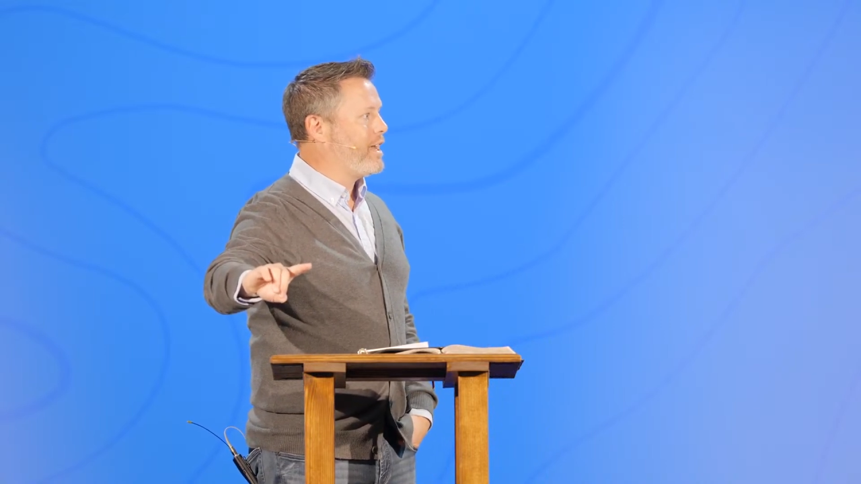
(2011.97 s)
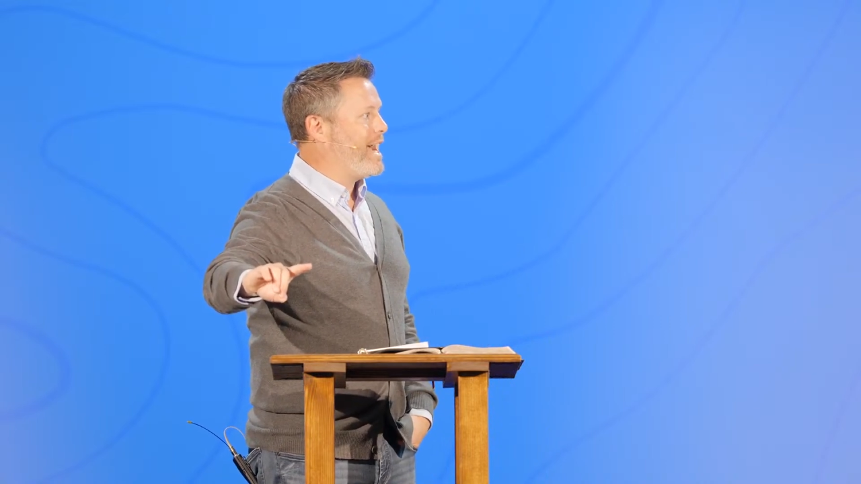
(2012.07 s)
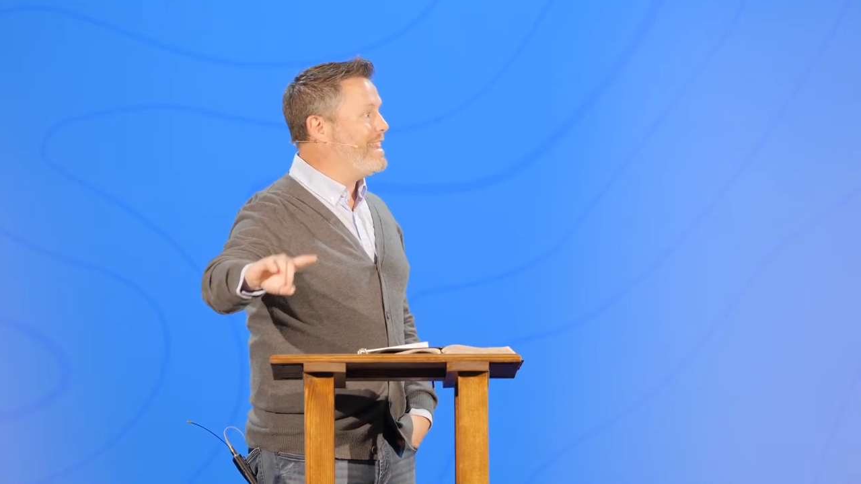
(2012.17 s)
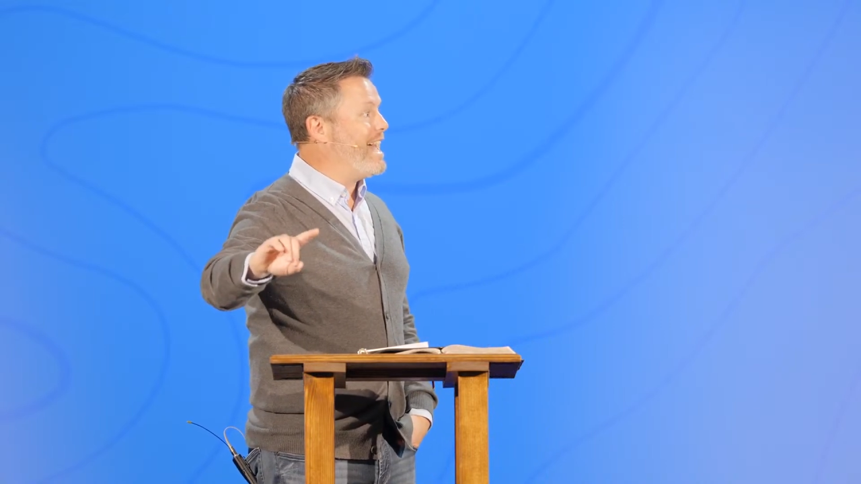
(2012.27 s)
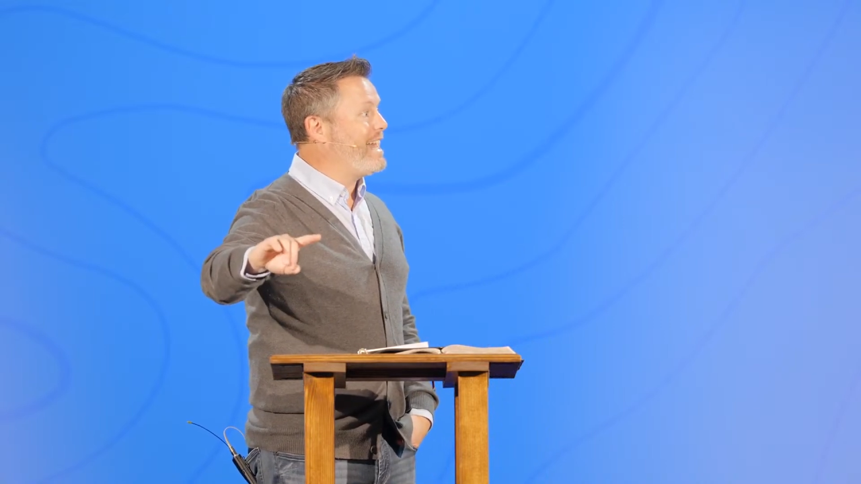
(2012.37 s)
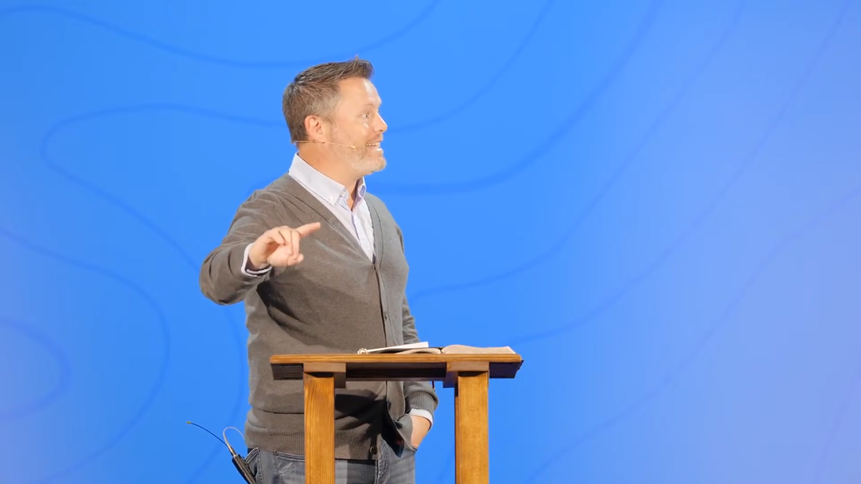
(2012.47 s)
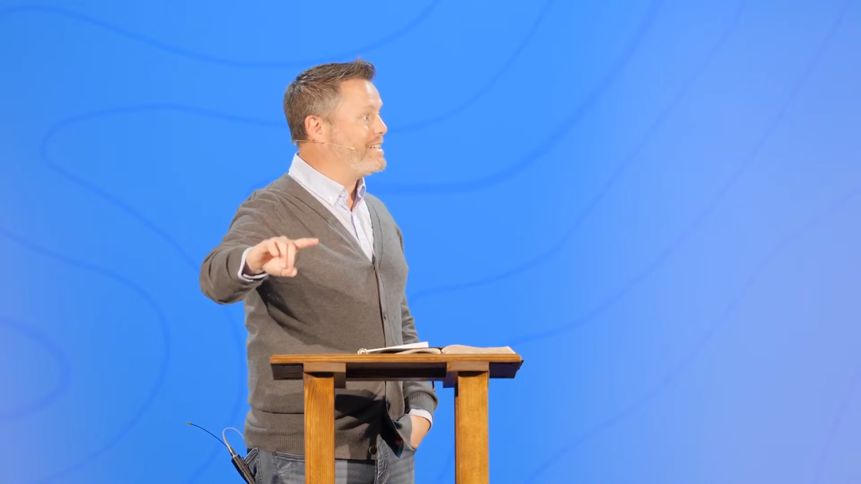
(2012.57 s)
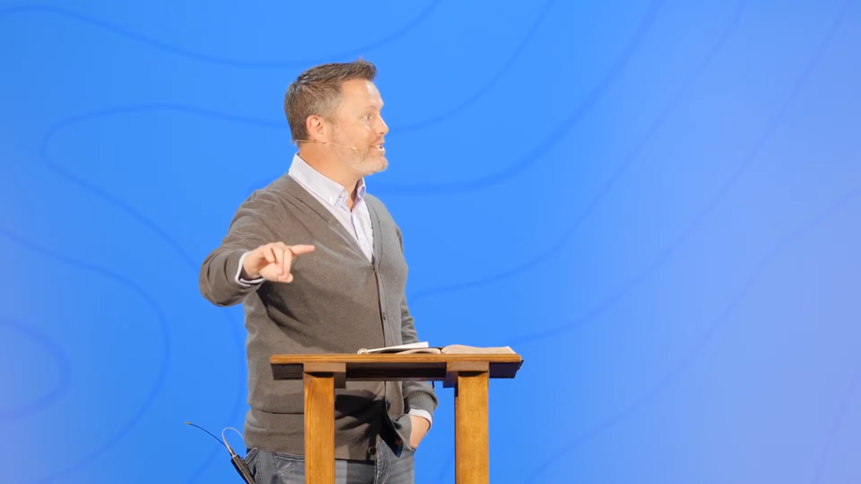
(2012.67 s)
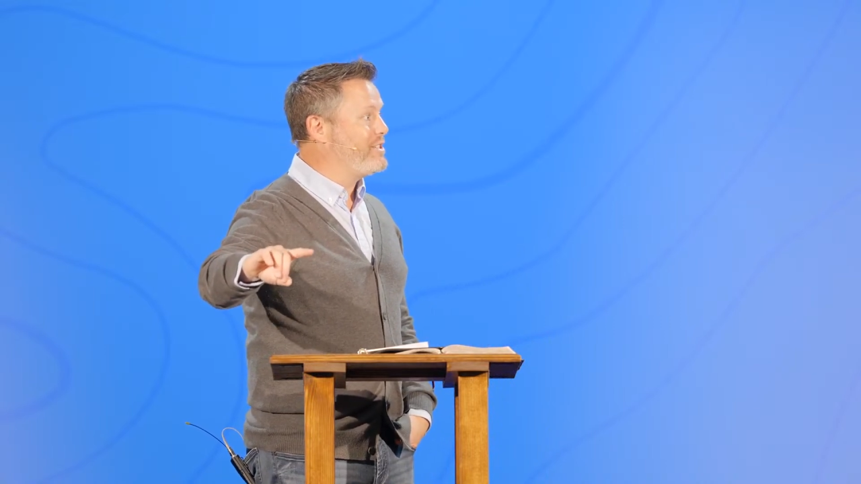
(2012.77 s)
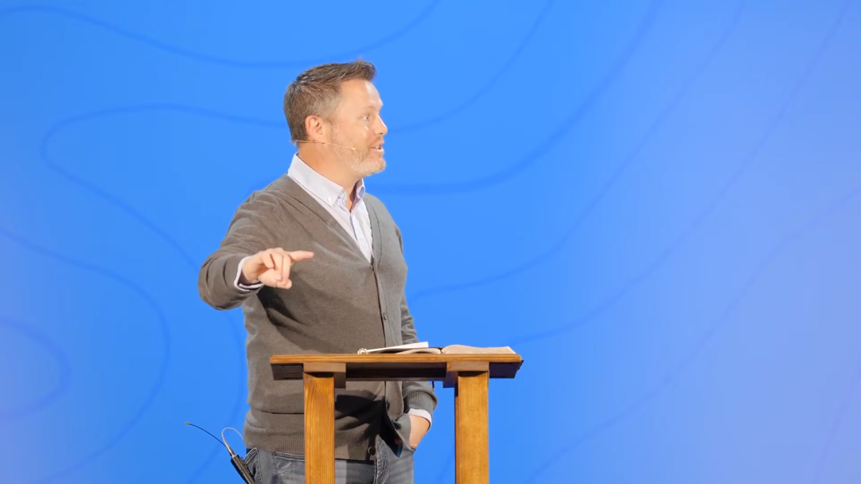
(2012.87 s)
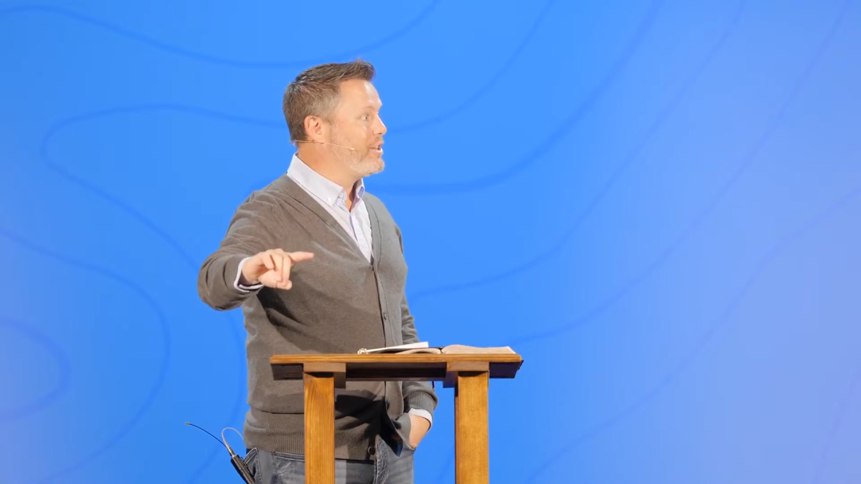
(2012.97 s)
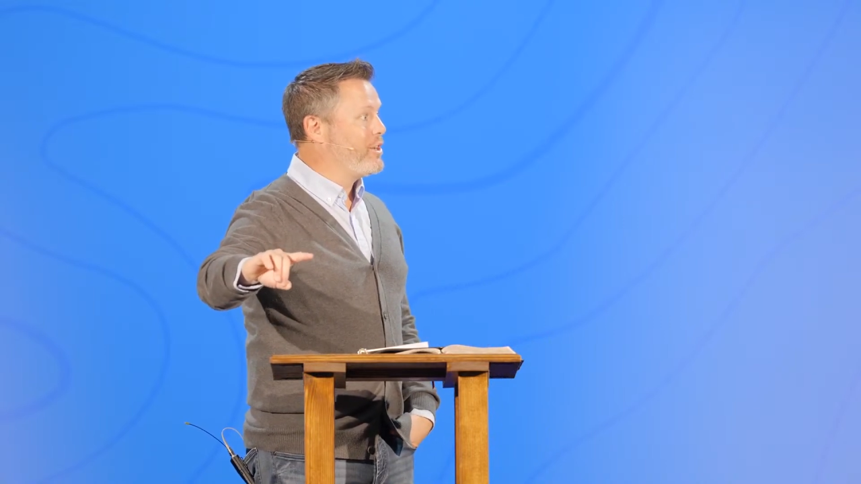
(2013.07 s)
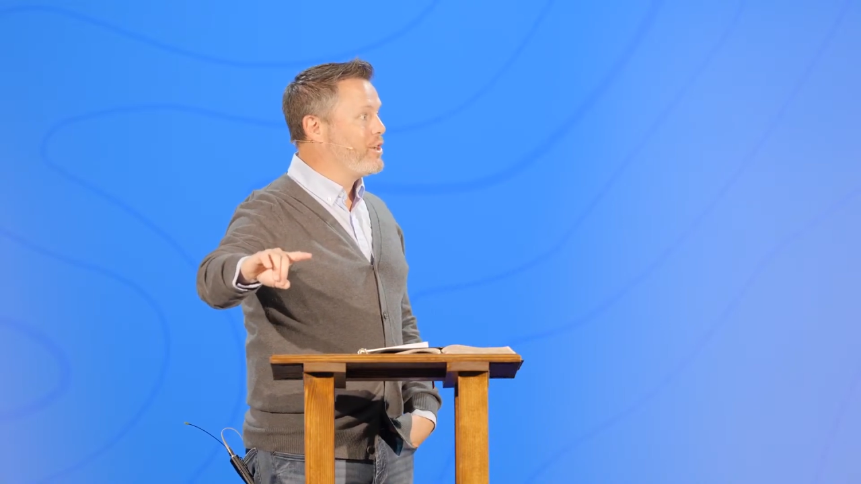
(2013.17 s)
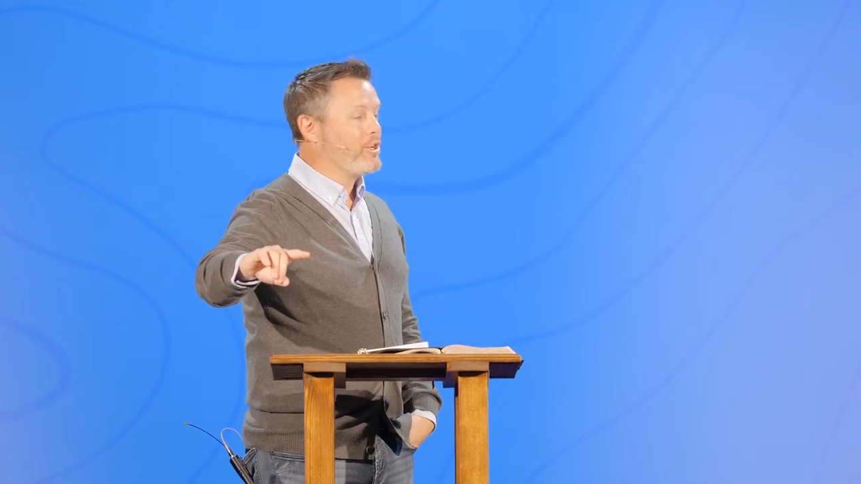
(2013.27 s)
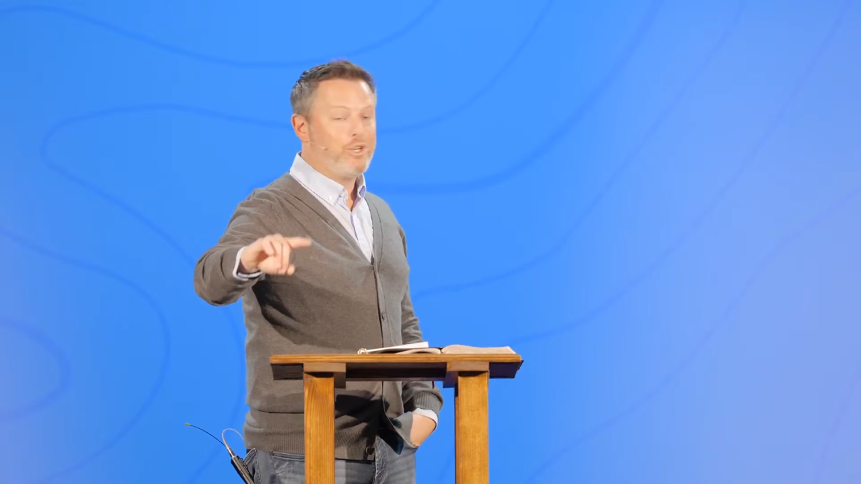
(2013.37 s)
And that is,
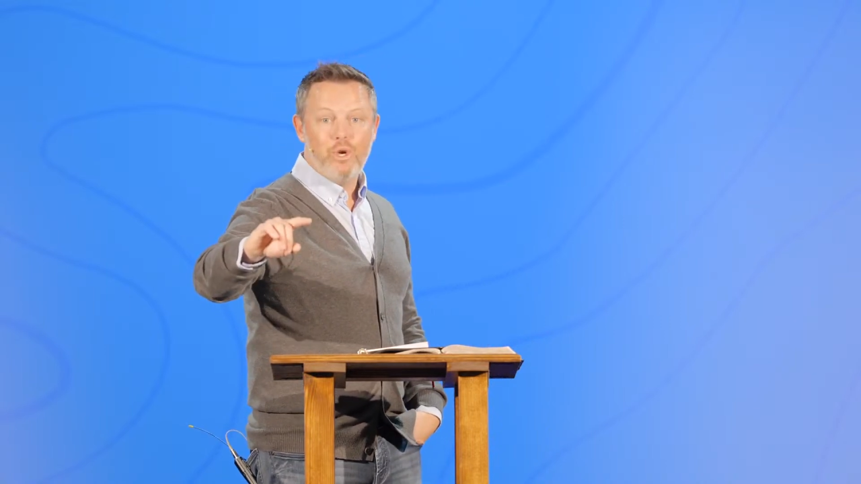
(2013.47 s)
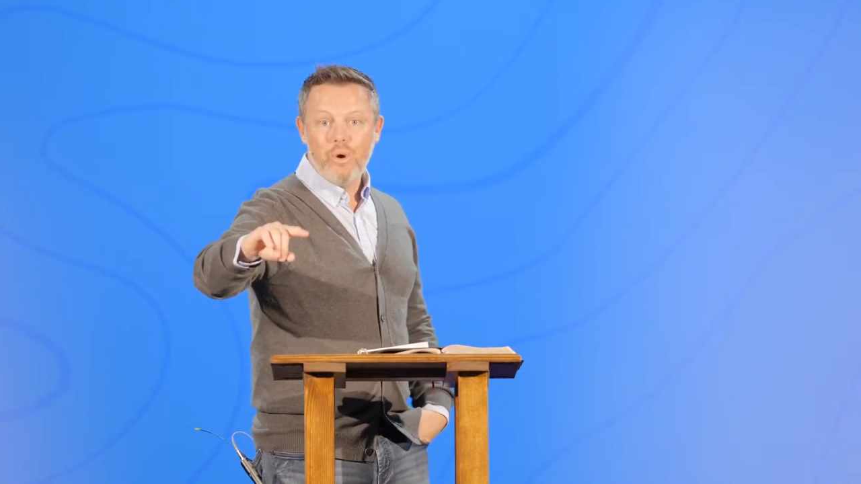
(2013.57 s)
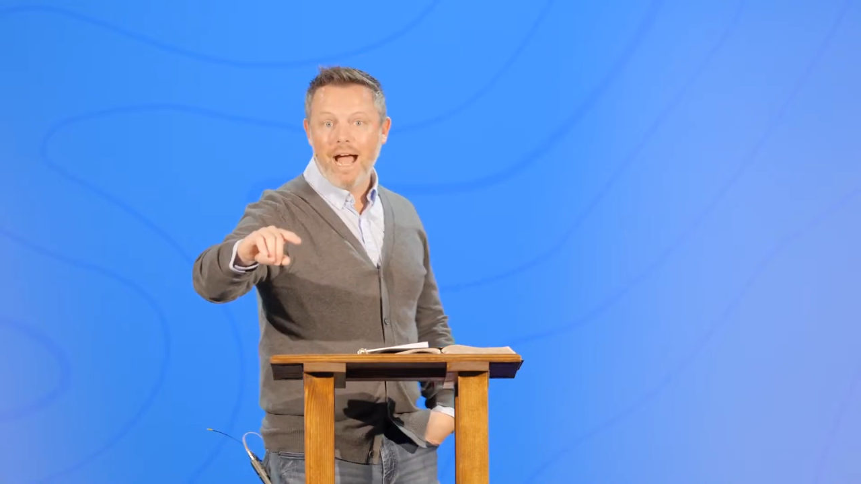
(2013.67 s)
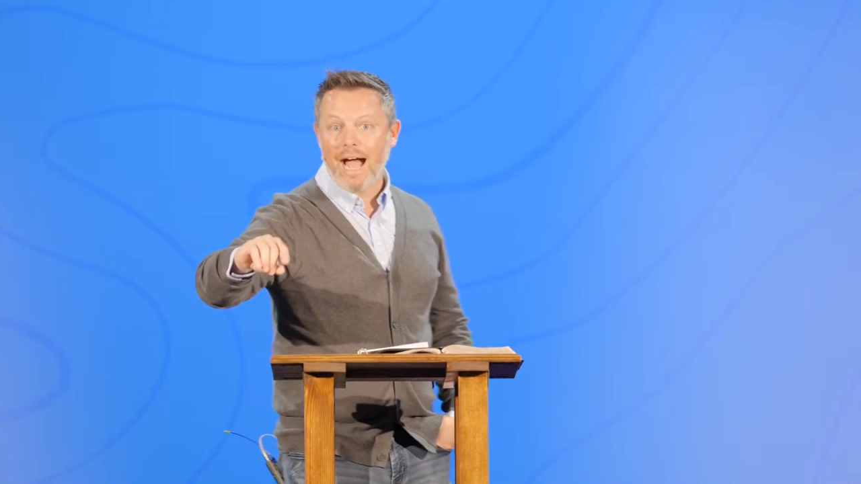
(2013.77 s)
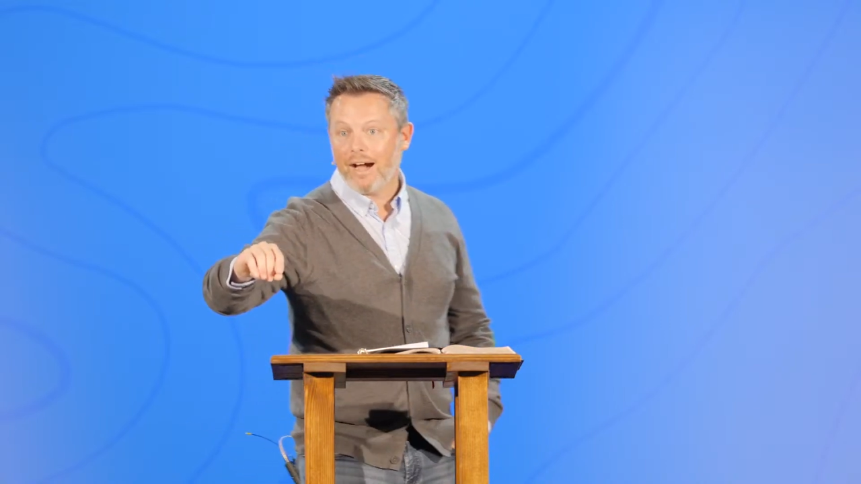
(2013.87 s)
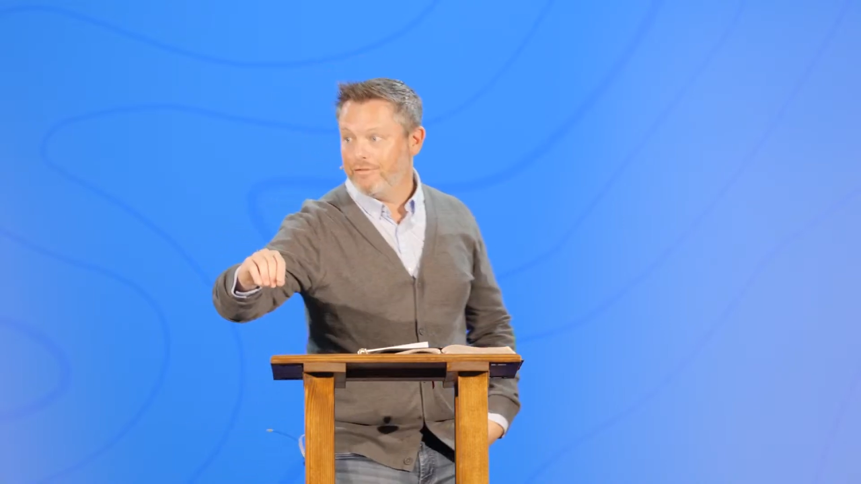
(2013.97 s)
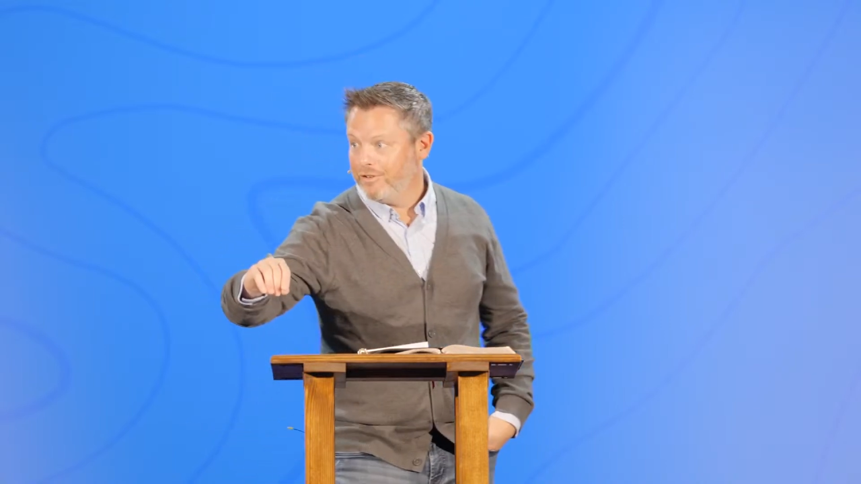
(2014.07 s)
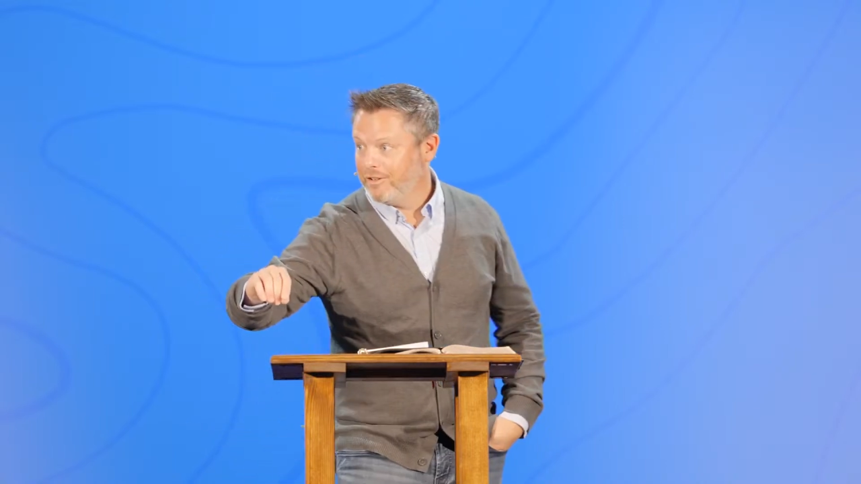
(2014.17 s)
you have